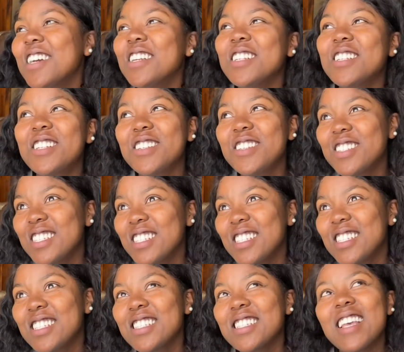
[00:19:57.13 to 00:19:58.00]

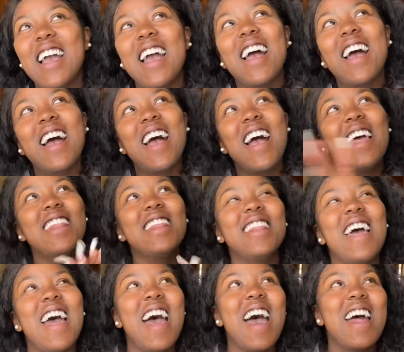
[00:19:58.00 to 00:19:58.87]
deuces. And
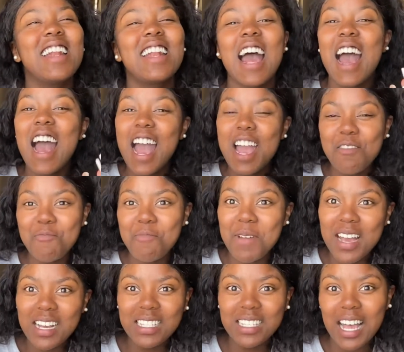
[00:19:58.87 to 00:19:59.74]
then I
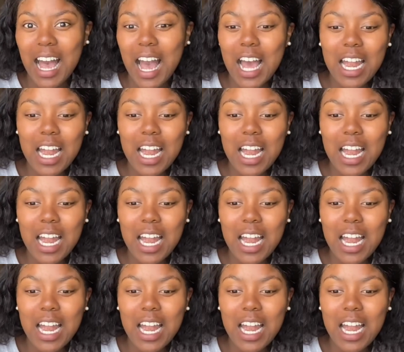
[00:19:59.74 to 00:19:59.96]
met a